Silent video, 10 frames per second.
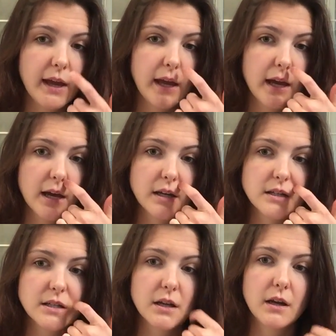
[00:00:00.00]

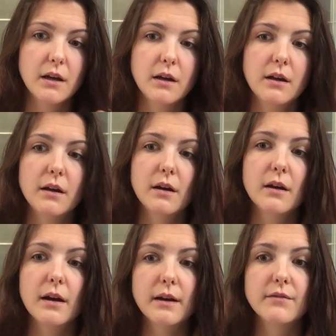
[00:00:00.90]
and
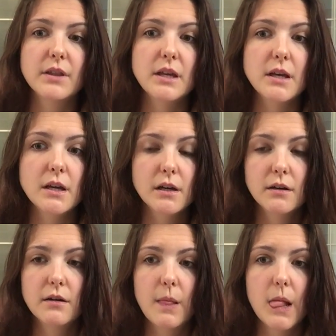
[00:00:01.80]
kind of the
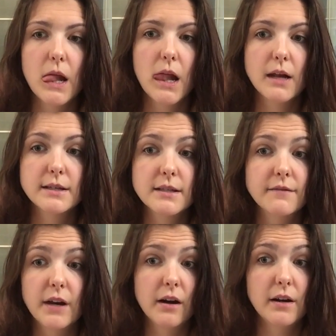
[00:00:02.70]

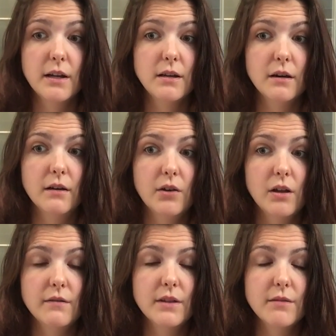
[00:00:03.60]
severity of
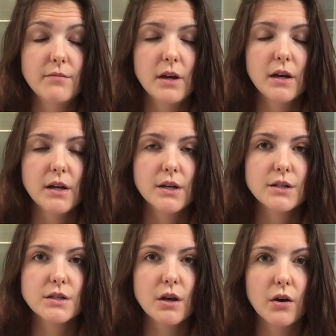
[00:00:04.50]
all of them.
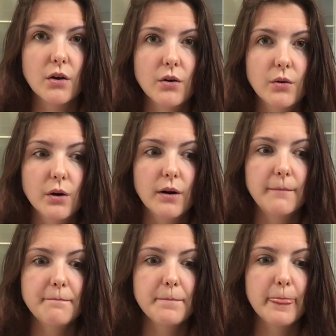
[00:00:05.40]
So
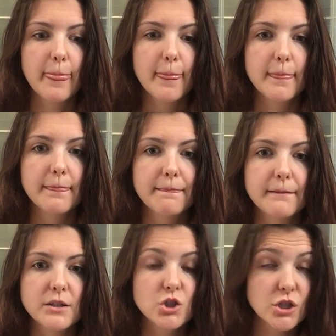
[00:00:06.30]

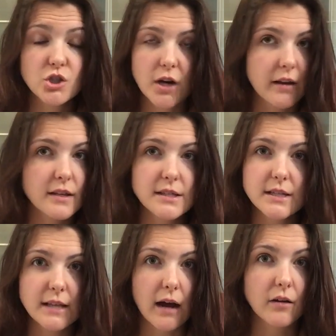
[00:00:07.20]
just try these
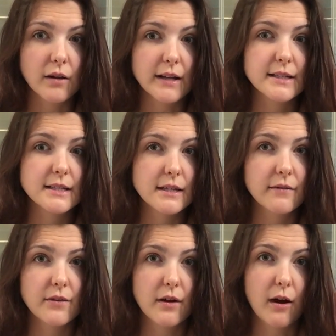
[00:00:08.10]
things out and see
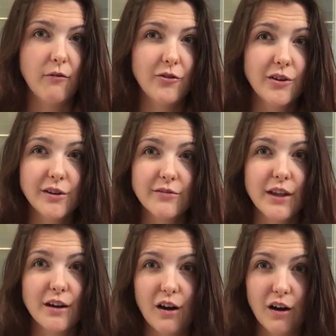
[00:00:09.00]
if they're helpful, and if
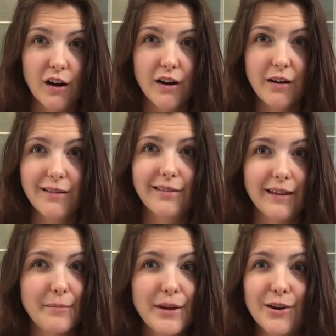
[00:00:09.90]
they are,
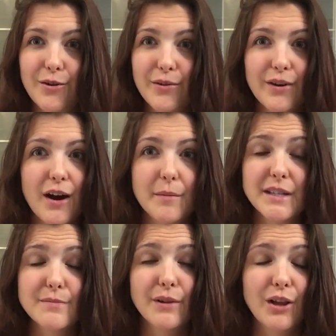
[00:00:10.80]
let me know in the
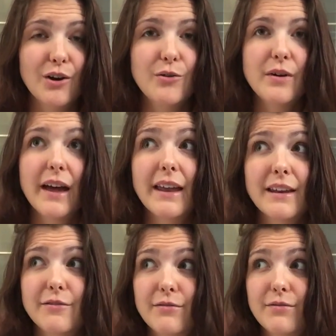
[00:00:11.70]
comments below. And
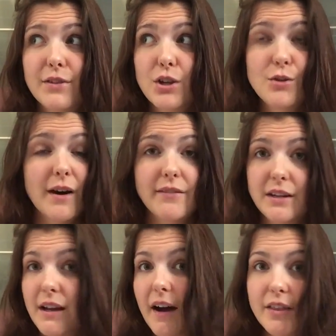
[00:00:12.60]
if you have
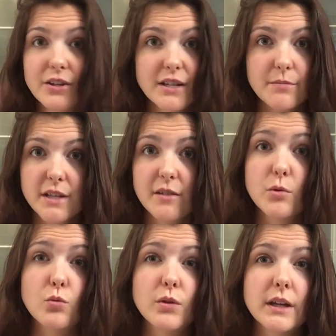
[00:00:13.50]
any other tips that have
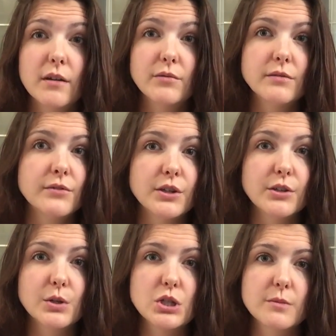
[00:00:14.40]
been really helpful for
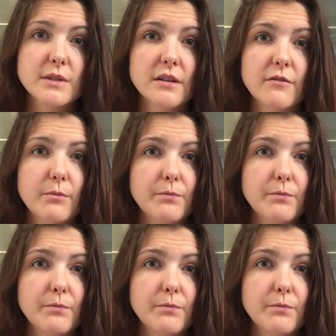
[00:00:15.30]
you in terms of